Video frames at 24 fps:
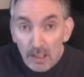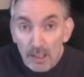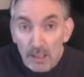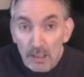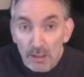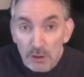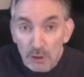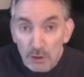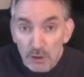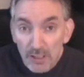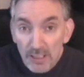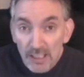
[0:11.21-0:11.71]

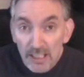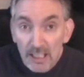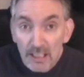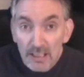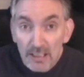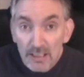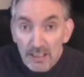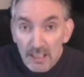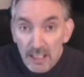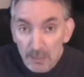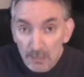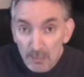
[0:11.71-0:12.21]
is looking
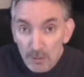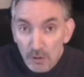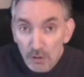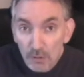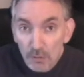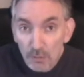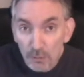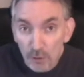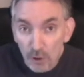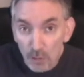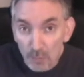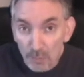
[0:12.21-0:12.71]
at chemical
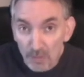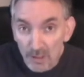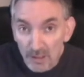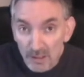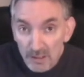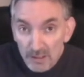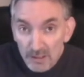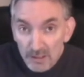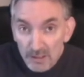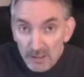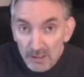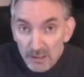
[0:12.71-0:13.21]

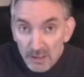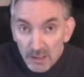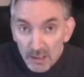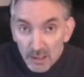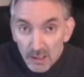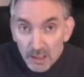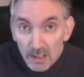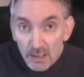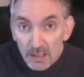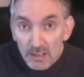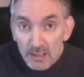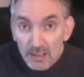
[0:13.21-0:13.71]
formulas,
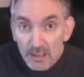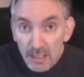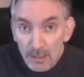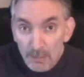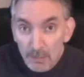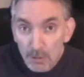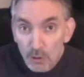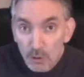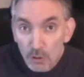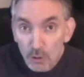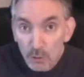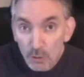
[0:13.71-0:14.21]

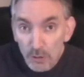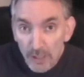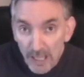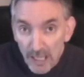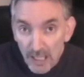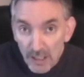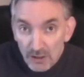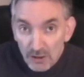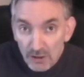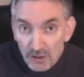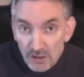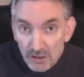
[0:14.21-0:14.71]
chemical
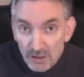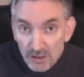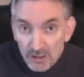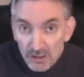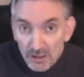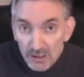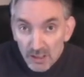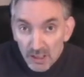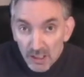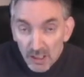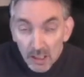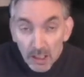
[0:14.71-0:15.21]

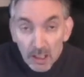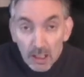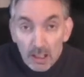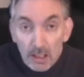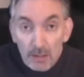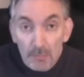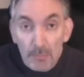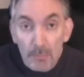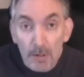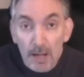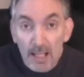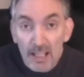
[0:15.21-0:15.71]
reactions
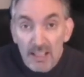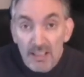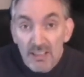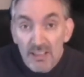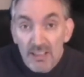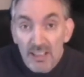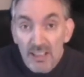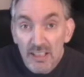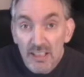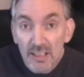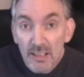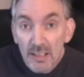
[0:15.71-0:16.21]
and
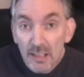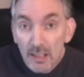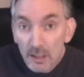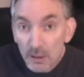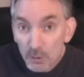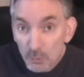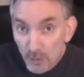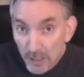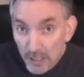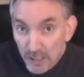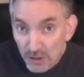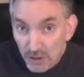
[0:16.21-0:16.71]
balancing
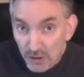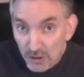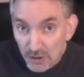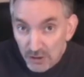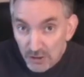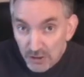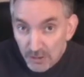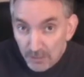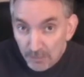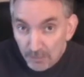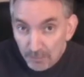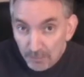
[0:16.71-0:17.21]

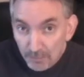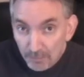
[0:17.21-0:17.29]
equations.